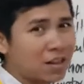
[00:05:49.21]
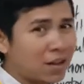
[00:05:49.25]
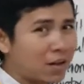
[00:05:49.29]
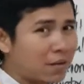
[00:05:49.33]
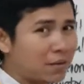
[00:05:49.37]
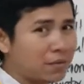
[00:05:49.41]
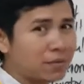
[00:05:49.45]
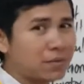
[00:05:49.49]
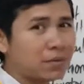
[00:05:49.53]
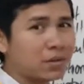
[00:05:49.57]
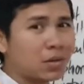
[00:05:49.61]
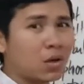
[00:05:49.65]

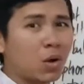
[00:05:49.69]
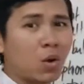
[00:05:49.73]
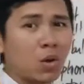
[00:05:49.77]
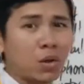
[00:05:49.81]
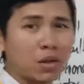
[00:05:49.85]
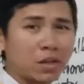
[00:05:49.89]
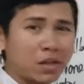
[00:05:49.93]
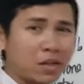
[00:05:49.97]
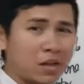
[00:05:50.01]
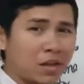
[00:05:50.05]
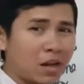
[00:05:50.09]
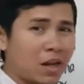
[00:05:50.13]
of
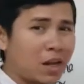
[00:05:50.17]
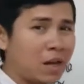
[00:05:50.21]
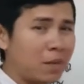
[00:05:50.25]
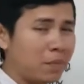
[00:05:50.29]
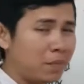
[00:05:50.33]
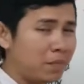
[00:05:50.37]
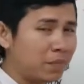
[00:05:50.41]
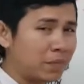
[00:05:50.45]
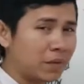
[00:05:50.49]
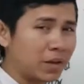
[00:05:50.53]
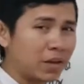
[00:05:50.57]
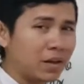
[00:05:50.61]
calling your
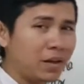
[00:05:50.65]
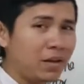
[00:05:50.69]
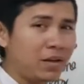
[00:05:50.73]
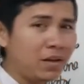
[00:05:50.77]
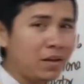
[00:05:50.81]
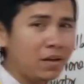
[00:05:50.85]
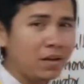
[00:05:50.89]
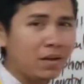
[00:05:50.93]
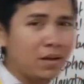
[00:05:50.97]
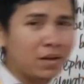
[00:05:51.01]
name, okay?